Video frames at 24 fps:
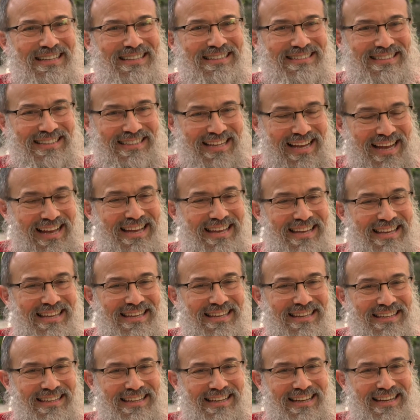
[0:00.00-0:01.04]
Today,
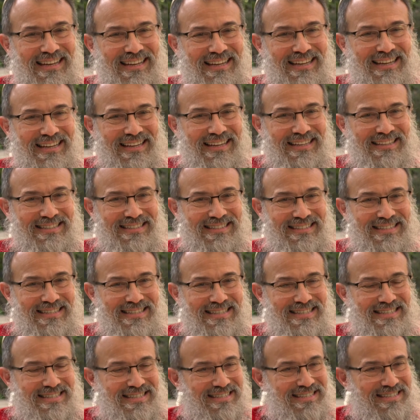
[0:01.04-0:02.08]

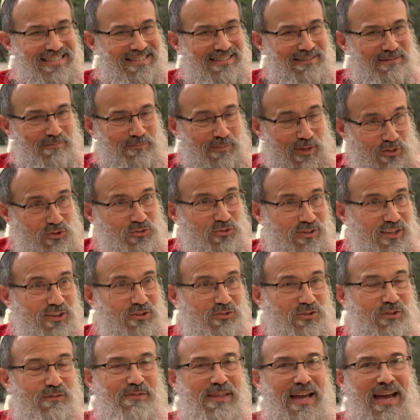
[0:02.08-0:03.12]
it's much
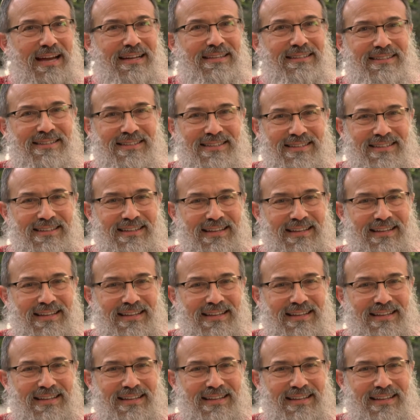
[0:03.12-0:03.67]
less of that,